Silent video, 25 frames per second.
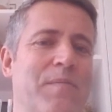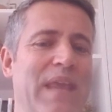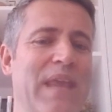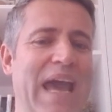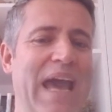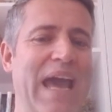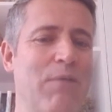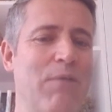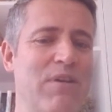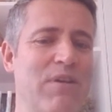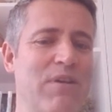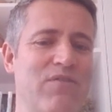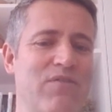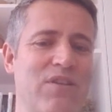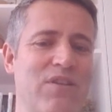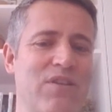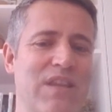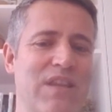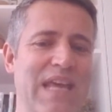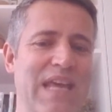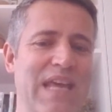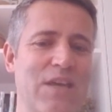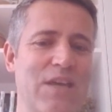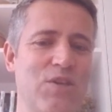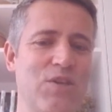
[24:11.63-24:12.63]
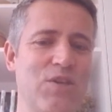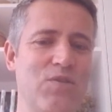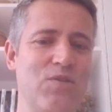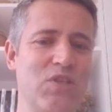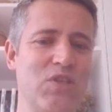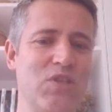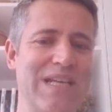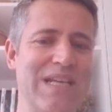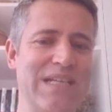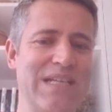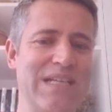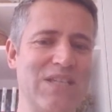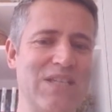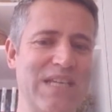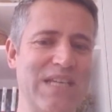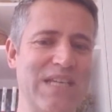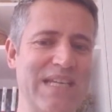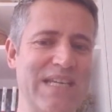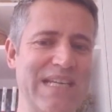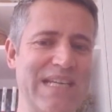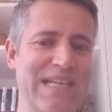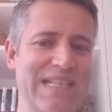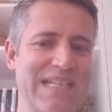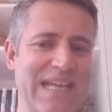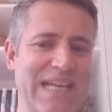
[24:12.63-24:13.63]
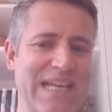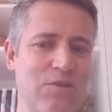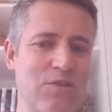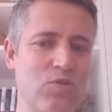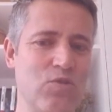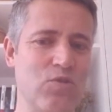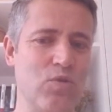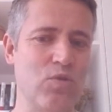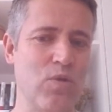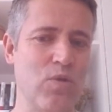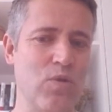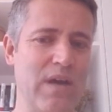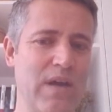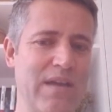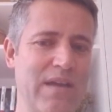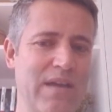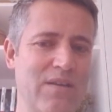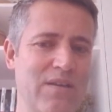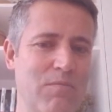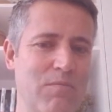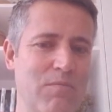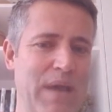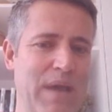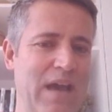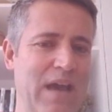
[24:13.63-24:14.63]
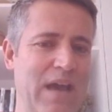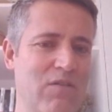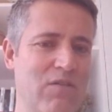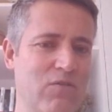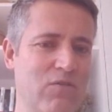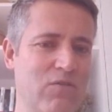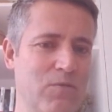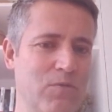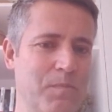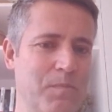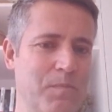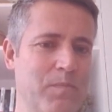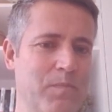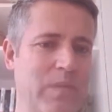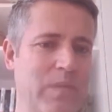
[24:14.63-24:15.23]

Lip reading: However, their utility is actually quite powerful.